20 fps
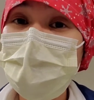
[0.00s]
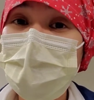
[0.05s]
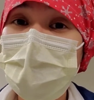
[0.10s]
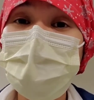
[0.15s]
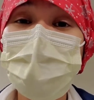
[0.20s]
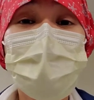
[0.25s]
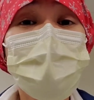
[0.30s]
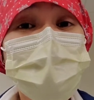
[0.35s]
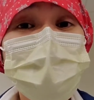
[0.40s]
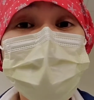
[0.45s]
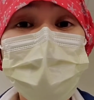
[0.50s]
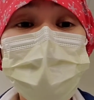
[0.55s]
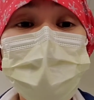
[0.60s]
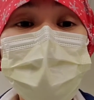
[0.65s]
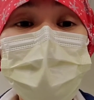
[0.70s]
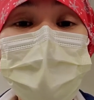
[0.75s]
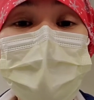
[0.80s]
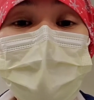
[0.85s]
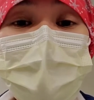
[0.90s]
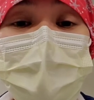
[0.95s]
And also,
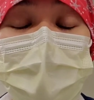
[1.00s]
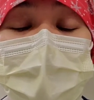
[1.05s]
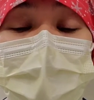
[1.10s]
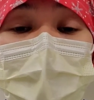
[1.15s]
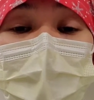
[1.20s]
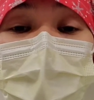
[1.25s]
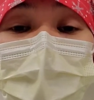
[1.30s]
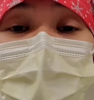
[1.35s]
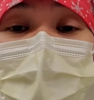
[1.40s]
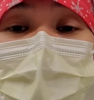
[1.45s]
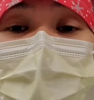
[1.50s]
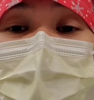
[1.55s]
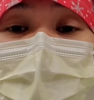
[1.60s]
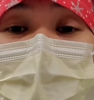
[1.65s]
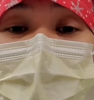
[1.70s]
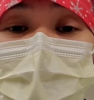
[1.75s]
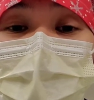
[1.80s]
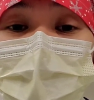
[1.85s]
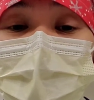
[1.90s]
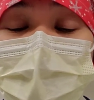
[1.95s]
I wanted to
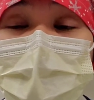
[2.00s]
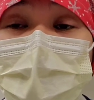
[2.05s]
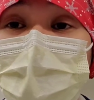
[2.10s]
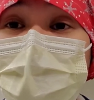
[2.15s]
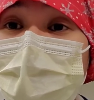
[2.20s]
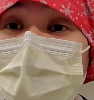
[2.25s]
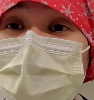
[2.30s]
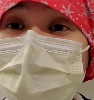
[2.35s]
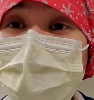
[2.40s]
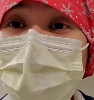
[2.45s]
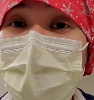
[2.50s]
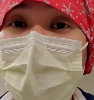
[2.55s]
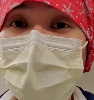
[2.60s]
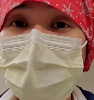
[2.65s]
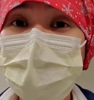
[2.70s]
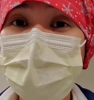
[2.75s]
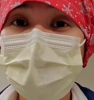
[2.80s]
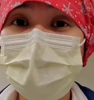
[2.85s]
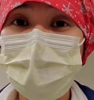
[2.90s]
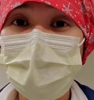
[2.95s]
mention that they could also
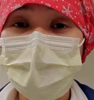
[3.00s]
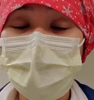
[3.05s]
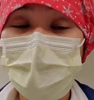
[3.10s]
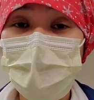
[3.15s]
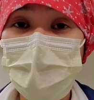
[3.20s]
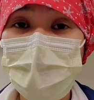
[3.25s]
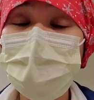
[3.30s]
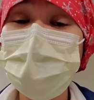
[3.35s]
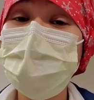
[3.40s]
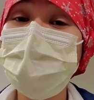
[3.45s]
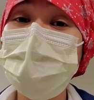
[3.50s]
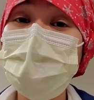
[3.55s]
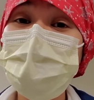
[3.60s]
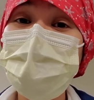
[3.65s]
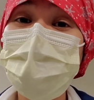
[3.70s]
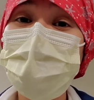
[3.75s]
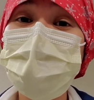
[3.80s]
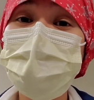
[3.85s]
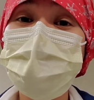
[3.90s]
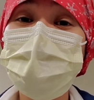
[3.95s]
cancel your call in the middle
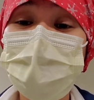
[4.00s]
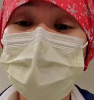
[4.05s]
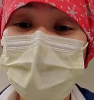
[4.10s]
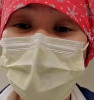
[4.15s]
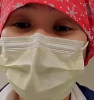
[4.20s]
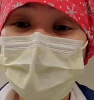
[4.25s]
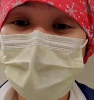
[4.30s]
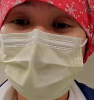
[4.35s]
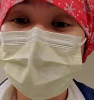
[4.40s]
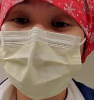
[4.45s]
of your